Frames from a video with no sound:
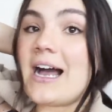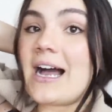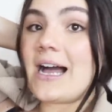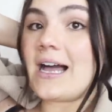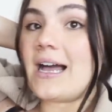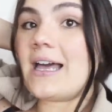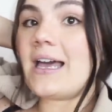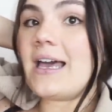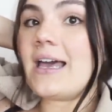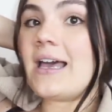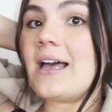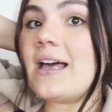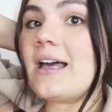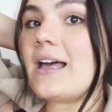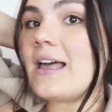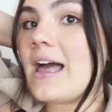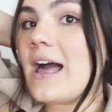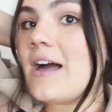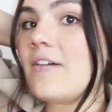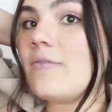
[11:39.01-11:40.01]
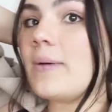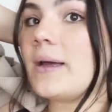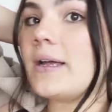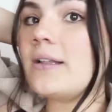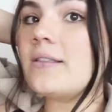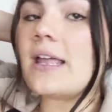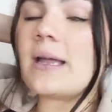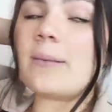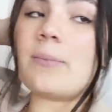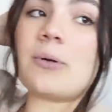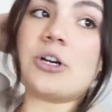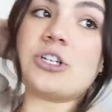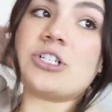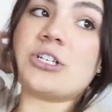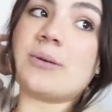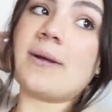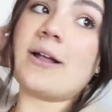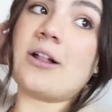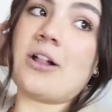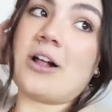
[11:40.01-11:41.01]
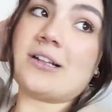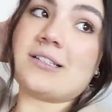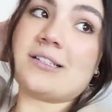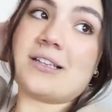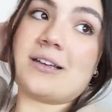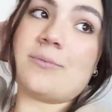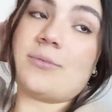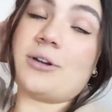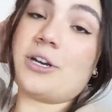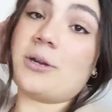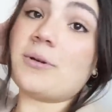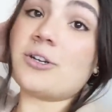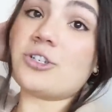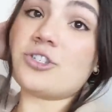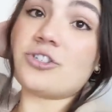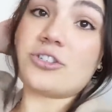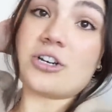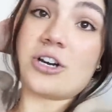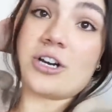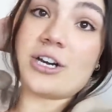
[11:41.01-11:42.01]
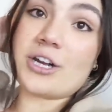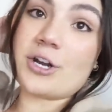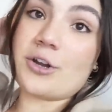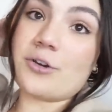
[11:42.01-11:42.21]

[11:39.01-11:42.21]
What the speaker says: I have been like purging my closet and pretty much starting